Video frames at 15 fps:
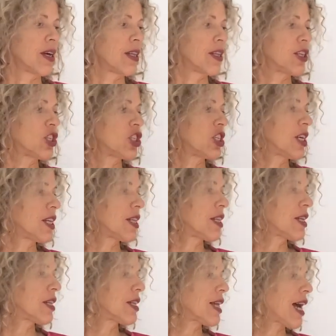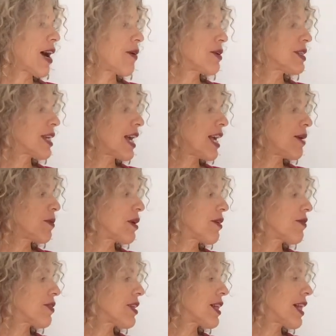The chin now is aiming
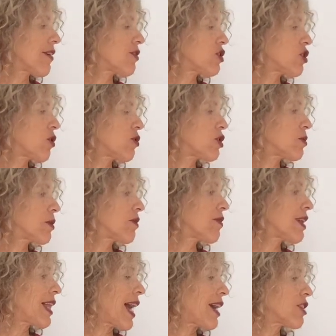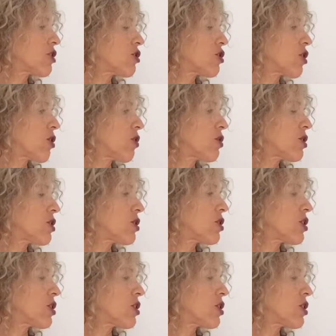for the left shoulder, but relax your shoulders.